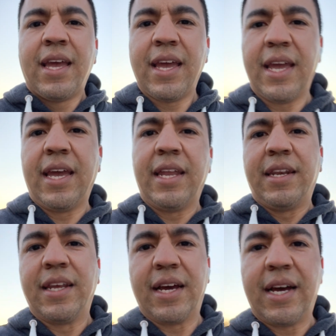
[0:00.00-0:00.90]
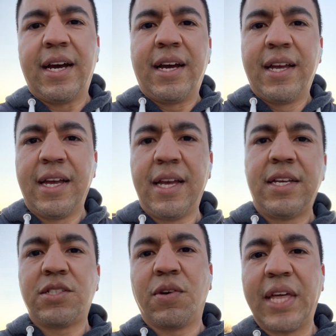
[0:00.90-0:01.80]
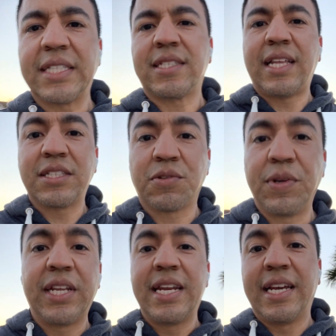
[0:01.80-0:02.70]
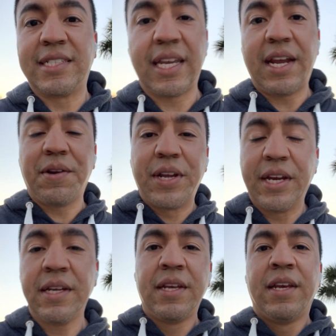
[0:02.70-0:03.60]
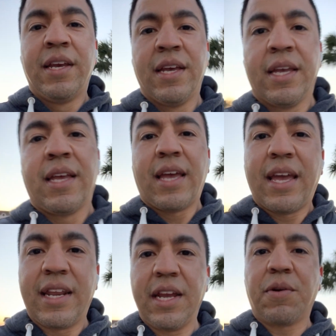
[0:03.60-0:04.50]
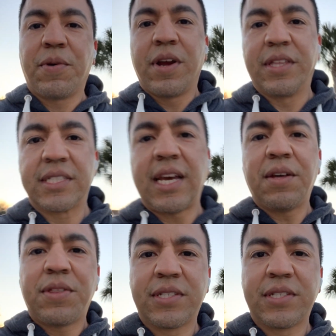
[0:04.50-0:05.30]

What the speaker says: And so that's a really nice area. And here we're on the south